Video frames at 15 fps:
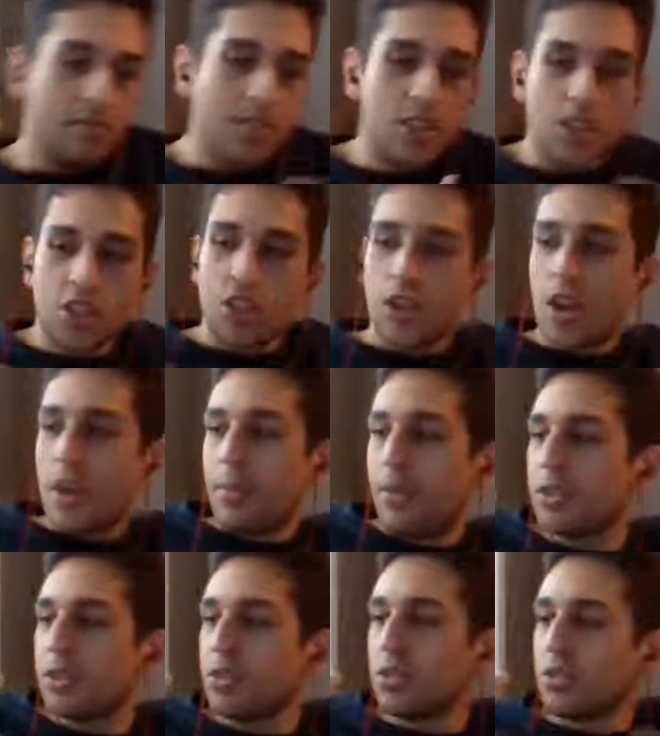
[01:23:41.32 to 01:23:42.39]
you're able
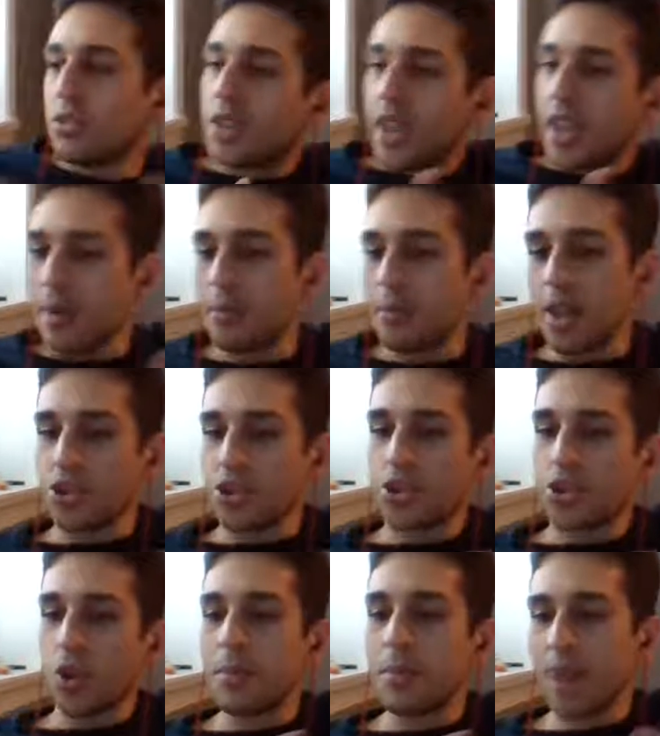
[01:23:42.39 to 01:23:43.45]
to get
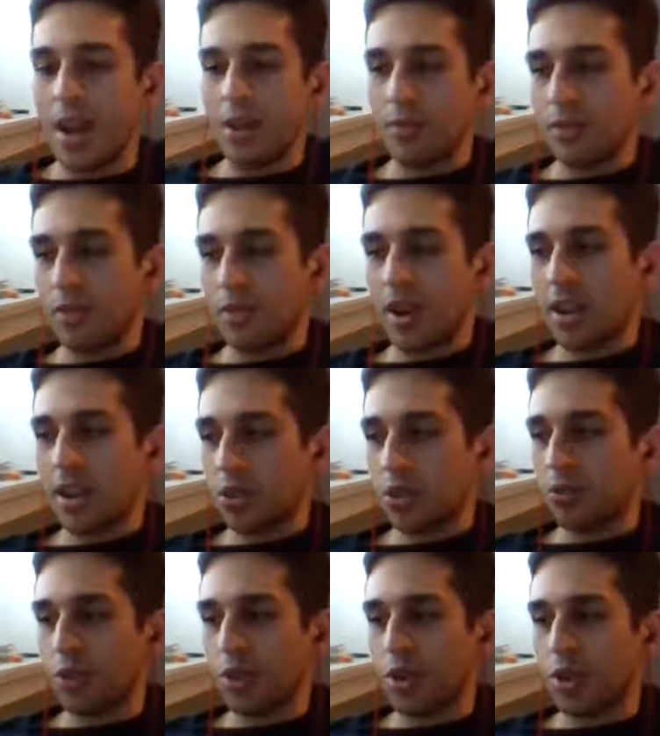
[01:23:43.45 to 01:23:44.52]
enjoyment out of it, right?
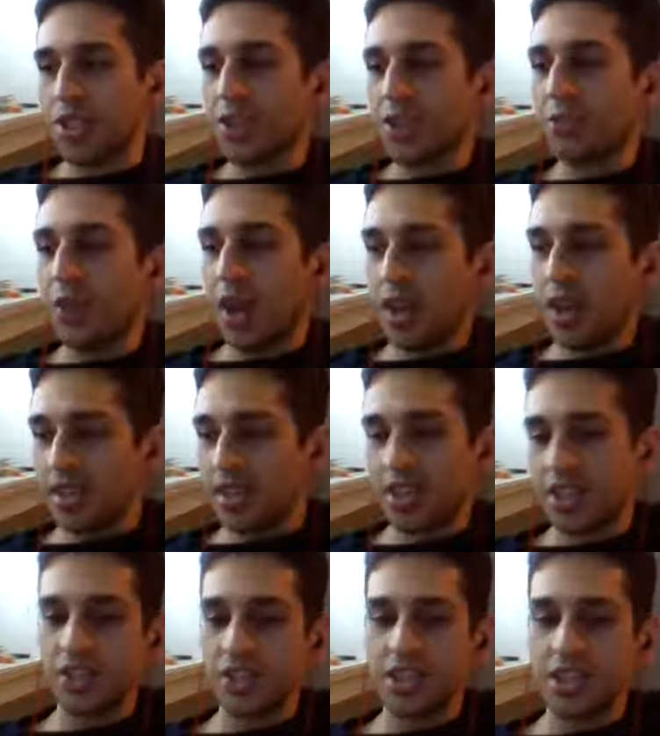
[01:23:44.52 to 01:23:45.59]
It's fun, it's
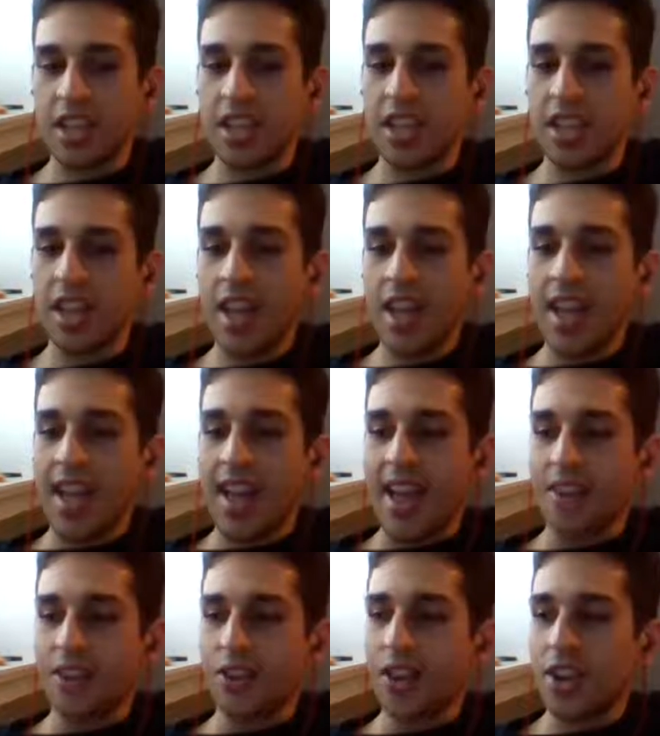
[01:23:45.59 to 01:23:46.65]
interesting,
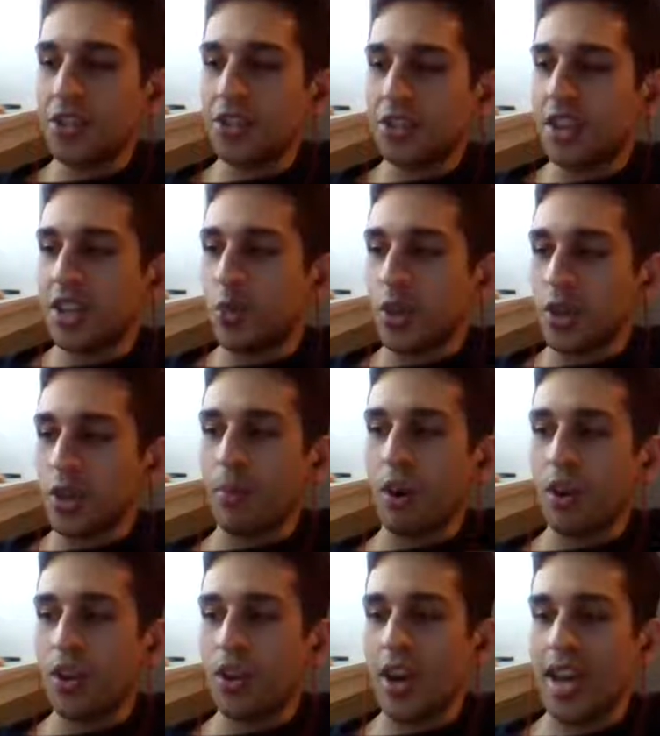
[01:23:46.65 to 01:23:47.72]
and you're interested in what your
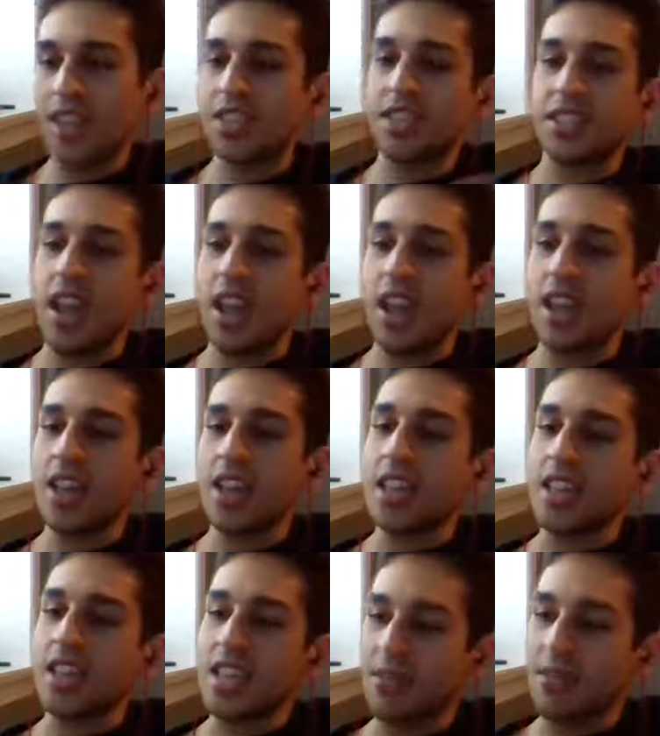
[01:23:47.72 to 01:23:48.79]
partner has to say
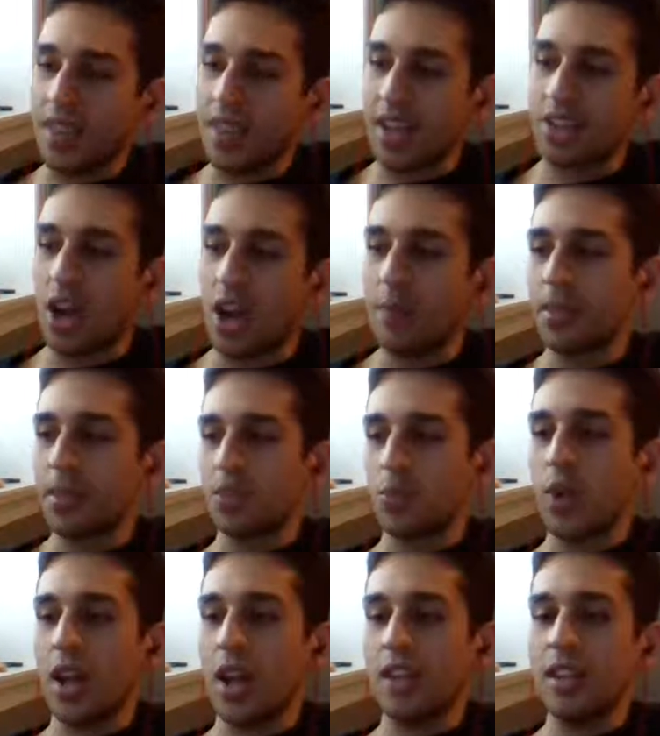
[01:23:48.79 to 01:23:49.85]
given that topic as
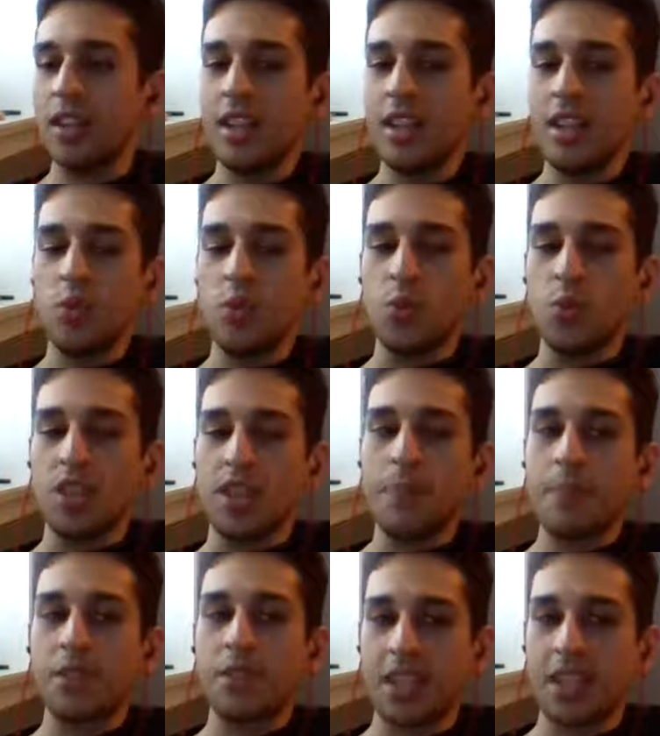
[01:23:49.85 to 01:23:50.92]
well. When they
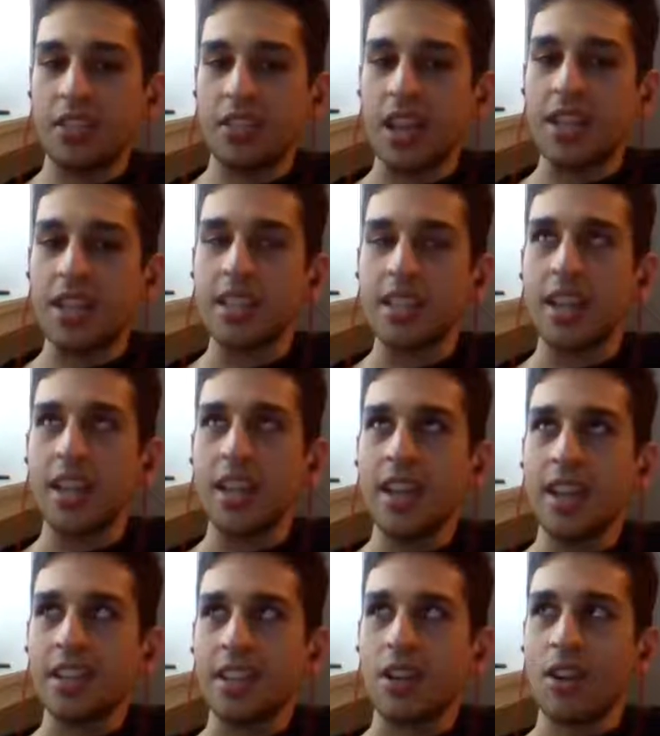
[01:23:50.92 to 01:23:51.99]
present their idea,
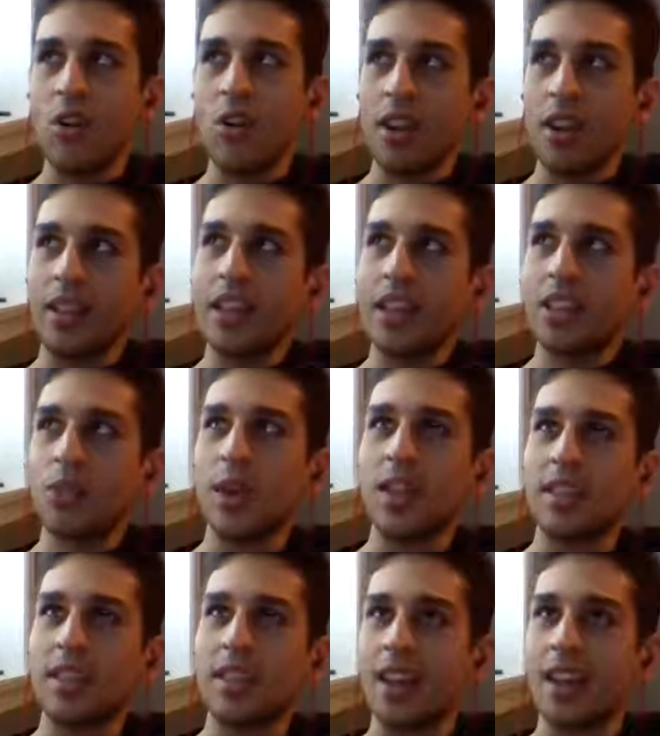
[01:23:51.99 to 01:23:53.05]
it's like, oh, I like the way
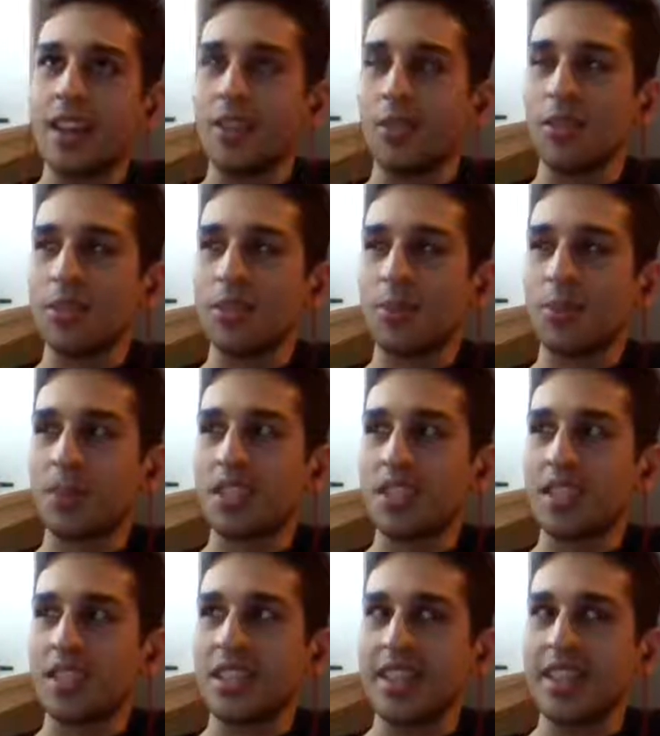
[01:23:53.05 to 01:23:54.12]
that this person
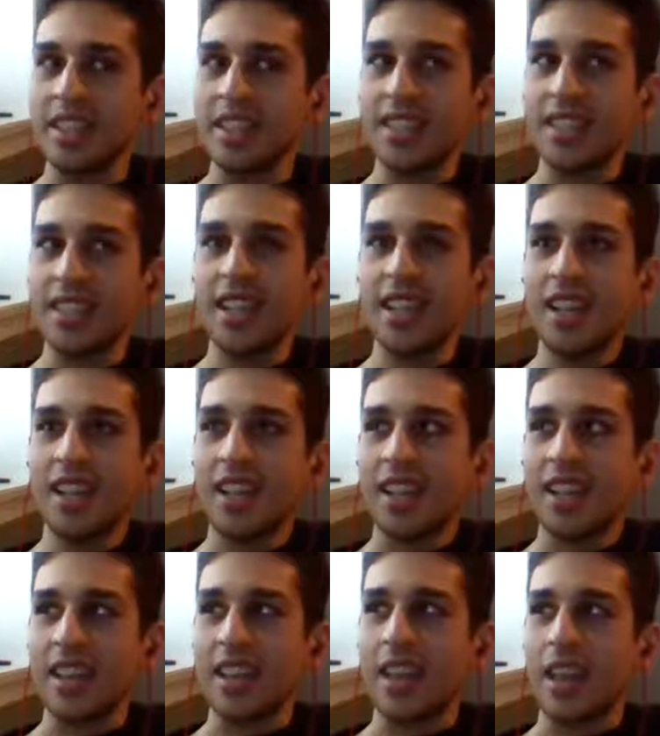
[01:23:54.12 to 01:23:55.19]
did this.
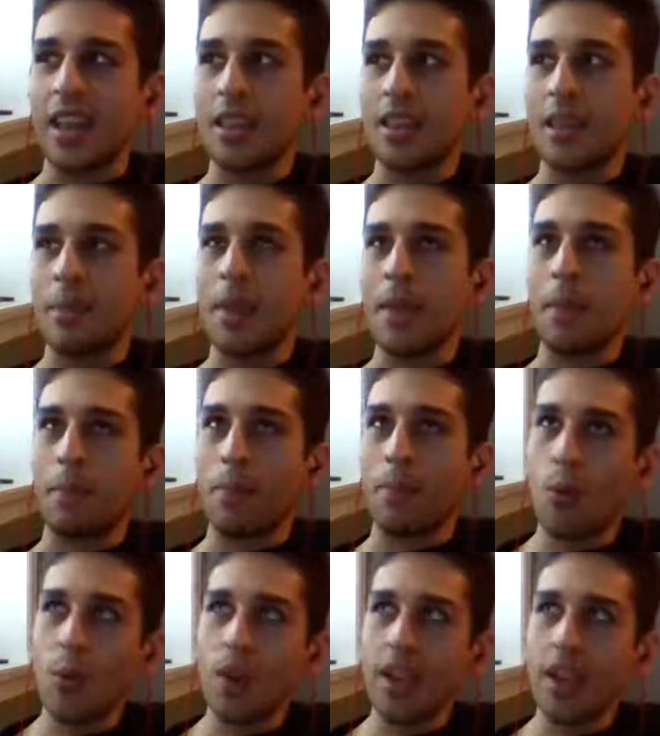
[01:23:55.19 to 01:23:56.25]
Like they made a
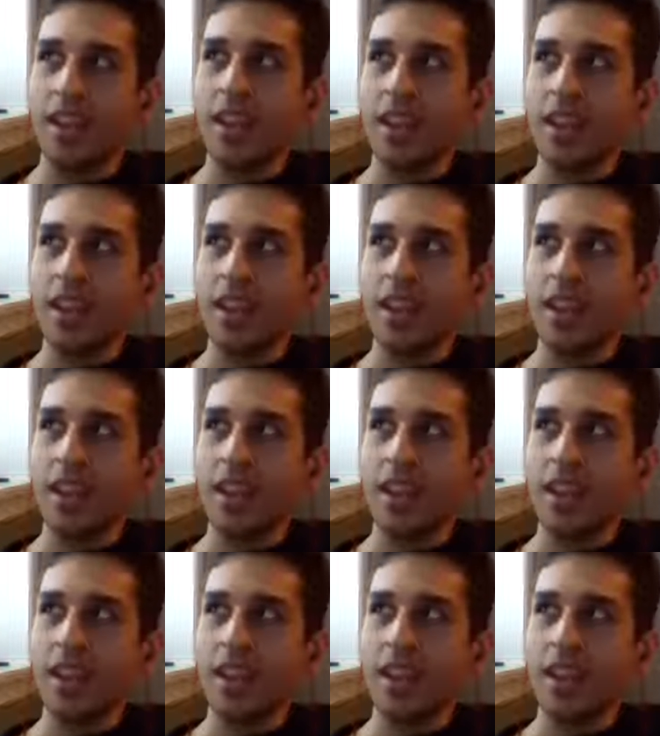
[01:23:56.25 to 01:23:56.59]
point